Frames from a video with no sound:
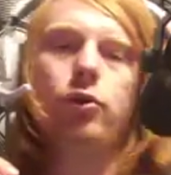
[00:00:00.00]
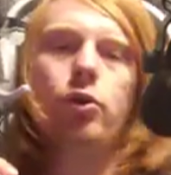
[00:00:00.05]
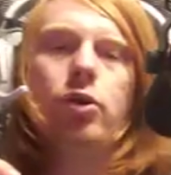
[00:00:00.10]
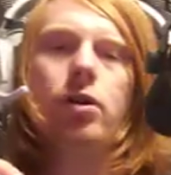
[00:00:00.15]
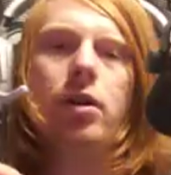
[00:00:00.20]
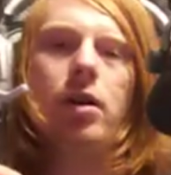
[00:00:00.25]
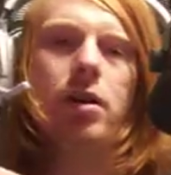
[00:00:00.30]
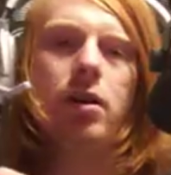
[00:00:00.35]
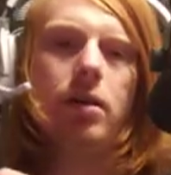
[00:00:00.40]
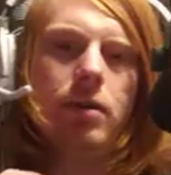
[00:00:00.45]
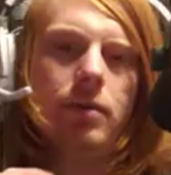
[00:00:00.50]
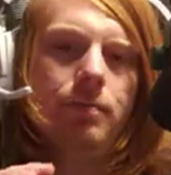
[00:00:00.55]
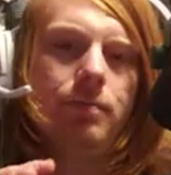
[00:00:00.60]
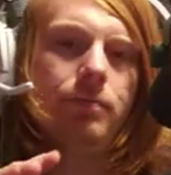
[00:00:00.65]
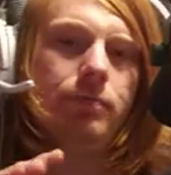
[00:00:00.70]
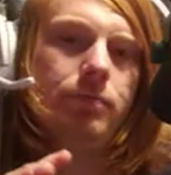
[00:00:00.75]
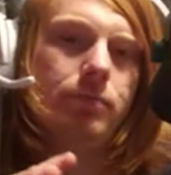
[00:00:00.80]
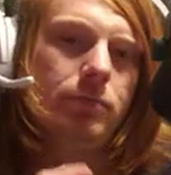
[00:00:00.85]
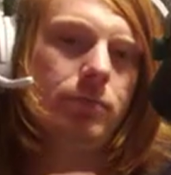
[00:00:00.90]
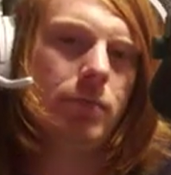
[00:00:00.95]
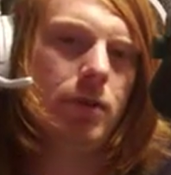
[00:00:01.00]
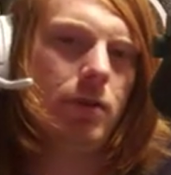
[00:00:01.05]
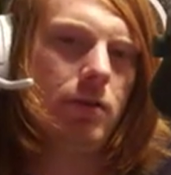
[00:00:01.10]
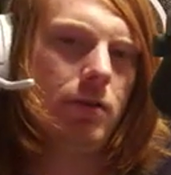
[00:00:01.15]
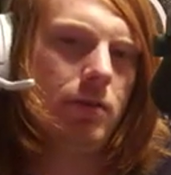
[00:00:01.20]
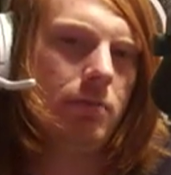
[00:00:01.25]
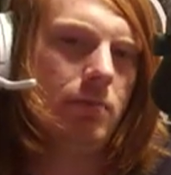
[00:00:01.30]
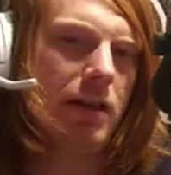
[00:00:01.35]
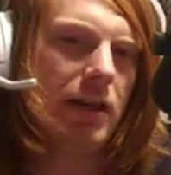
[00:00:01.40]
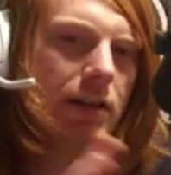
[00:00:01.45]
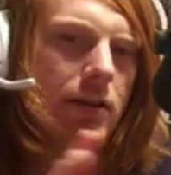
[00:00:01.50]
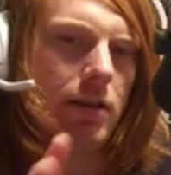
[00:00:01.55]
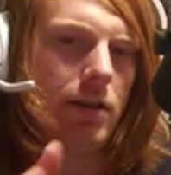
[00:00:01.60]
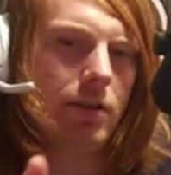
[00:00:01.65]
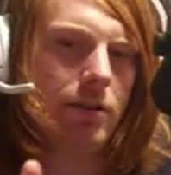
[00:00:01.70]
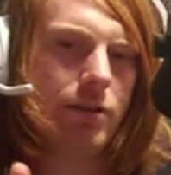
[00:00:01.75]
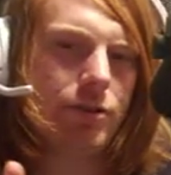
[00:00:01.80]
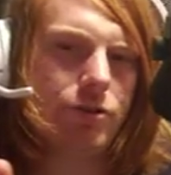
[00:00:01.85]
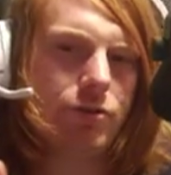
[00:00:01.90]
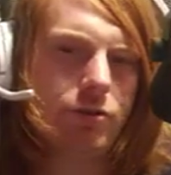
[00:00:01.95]
for um,
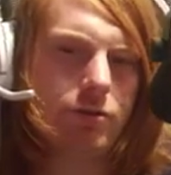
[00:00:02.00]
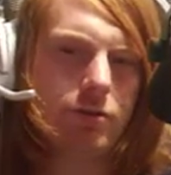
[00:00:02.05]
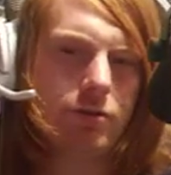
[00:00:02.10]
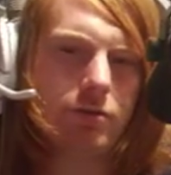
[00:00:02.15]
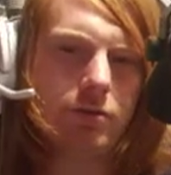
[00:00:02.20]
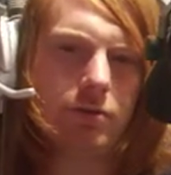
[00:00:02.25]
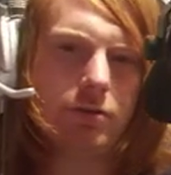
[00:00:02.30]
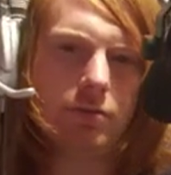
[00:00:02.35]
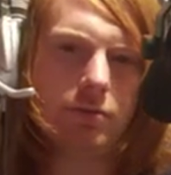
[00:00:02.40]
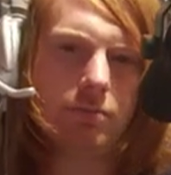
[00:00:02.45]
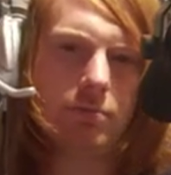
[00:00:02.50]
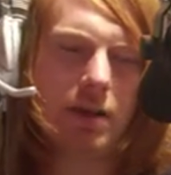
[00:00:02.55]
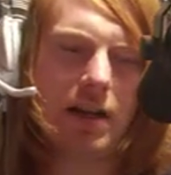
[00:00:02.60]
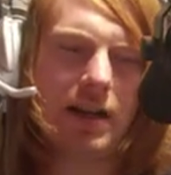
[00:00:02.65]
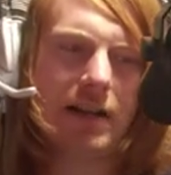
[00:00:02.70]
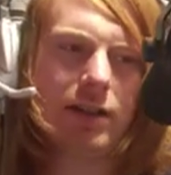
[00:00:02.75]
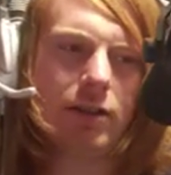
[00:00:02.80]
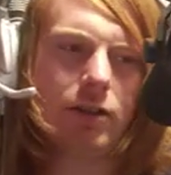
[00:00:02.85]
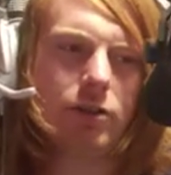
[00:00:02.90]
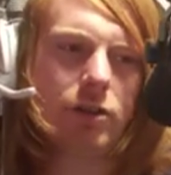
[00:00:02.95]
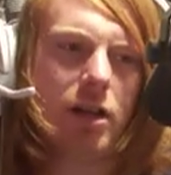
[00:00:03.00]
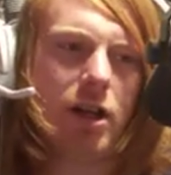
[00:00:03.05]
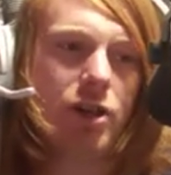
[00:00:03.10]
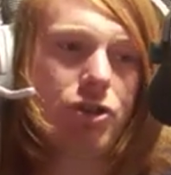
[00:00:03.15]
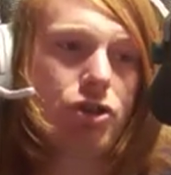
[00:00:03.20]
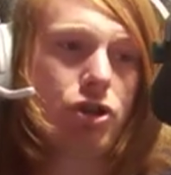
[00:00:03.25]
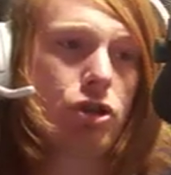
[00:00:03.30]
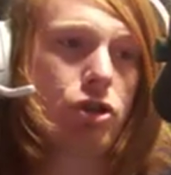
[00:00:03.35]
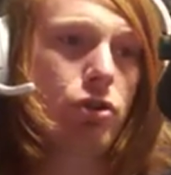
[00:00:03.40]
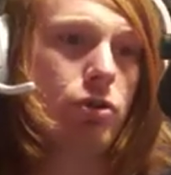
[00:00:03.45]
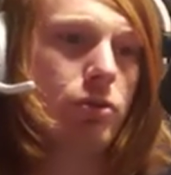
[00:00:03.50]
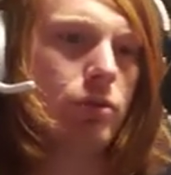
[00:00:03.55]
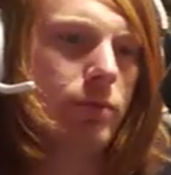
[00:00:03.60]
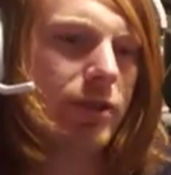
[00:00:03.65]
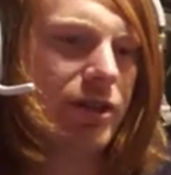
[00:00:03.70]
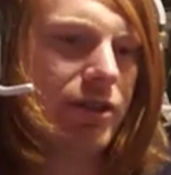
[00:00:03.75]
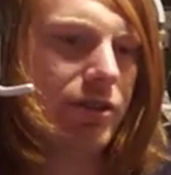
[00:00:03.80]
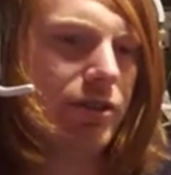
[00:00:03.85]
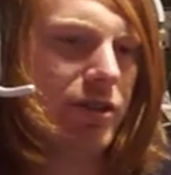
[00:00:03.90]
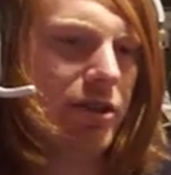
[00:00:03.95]
mycological mycological
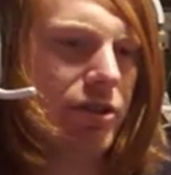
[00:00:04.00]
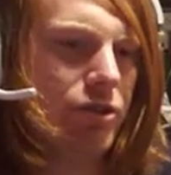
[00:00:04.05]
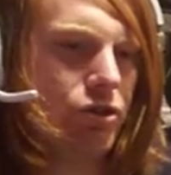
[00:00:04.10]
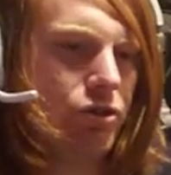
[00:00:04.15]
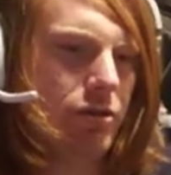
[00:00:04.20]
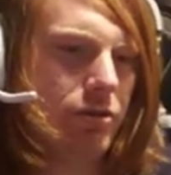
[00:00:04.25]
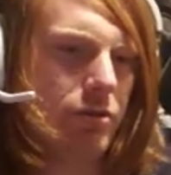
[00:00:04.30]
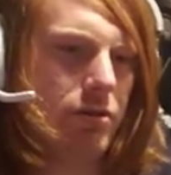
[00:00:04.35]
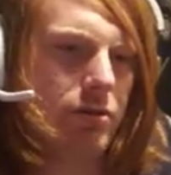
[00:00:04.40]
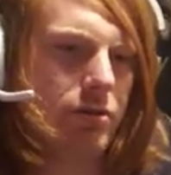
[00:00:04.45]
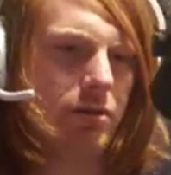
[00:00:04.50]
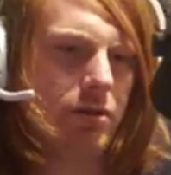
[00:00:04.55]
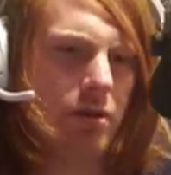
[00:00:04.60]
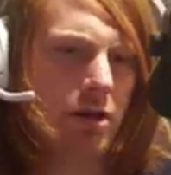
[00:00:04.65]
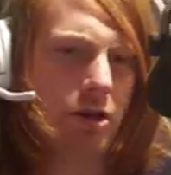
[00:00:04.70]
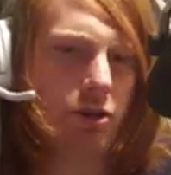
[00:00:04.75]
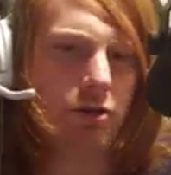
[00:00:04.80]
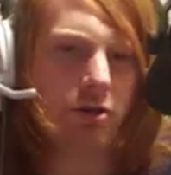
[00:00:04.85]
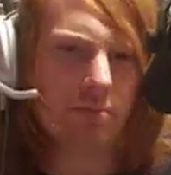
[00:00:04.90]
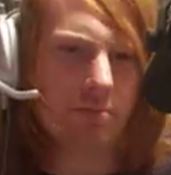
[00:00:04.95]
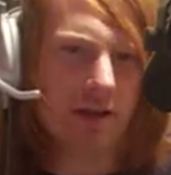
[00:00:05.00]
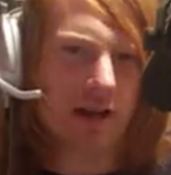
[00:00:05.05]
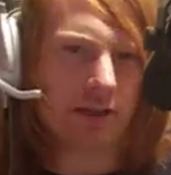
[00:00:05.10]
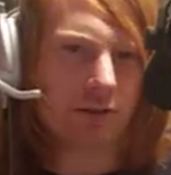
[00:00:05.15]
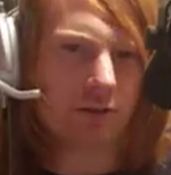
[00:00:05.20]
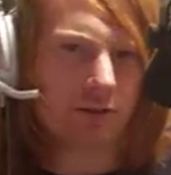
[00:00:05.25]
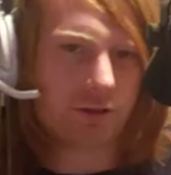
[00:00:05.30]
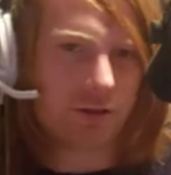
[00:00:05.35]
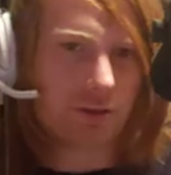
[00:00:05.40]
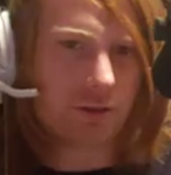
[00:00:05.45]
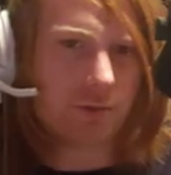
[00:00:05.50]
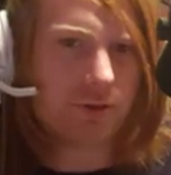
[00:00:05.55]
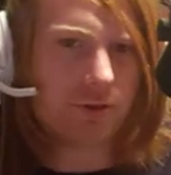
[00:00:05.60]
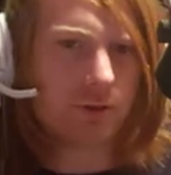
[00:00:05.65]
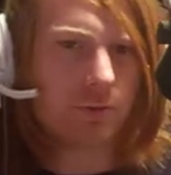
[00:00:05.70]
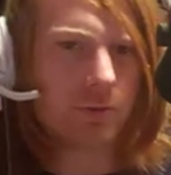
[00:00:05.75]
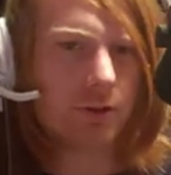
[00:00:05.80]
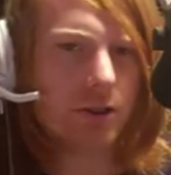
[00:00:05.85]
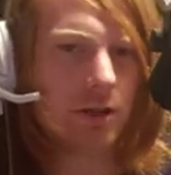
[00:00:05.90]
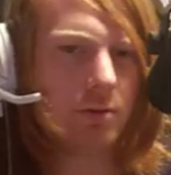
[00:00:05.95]
research under a microscope.
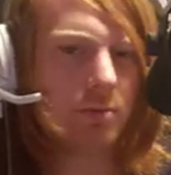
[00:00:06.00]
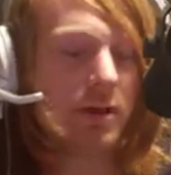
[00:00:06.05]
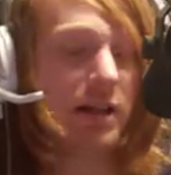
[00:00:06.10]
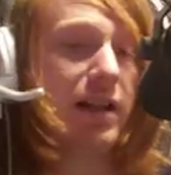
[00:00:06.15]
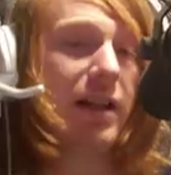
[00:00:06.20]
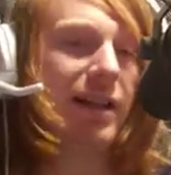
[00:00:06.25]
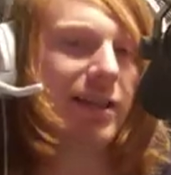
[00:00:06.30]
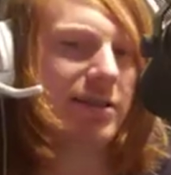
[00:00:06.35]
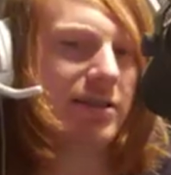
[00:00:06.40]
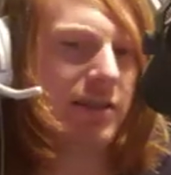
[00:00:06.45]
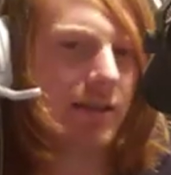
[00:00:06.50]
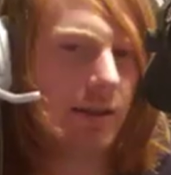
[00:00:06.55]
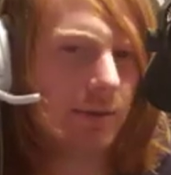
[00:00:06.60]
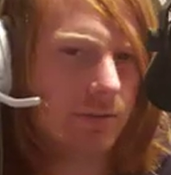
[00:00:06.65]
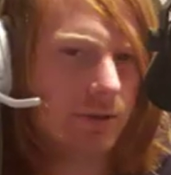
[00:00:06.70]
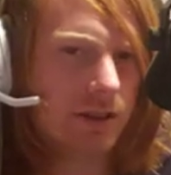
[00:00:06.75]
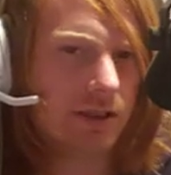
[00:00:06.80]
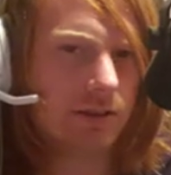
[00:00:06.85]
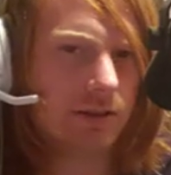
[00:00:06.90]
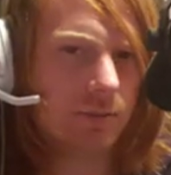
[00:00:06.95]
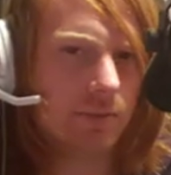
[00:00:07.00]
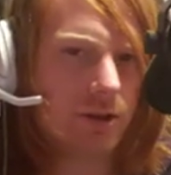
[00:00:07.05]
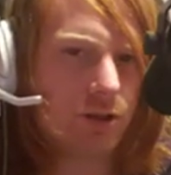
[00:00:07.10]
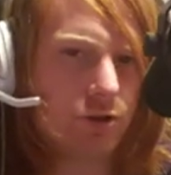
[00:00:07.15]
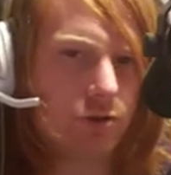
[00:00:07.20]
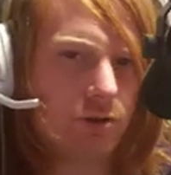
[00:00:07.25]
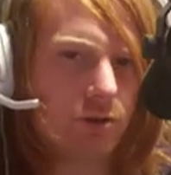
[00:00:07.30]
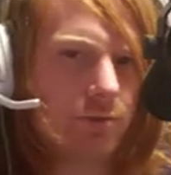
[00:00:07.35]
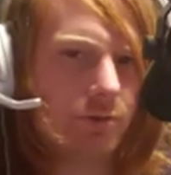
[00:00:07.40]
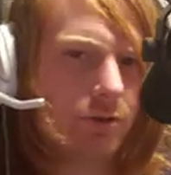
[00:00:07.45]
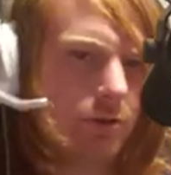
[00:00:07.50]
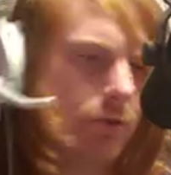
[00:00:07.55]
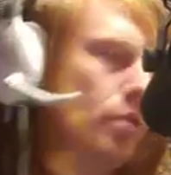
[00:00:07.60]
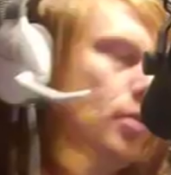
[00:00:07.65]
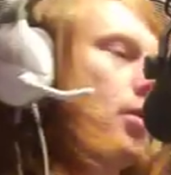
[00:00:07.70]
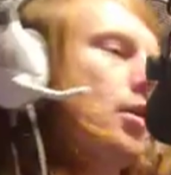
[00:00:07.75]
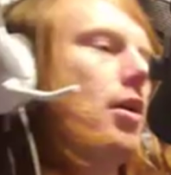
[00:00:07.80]
So we're talking about examining the mushrooms.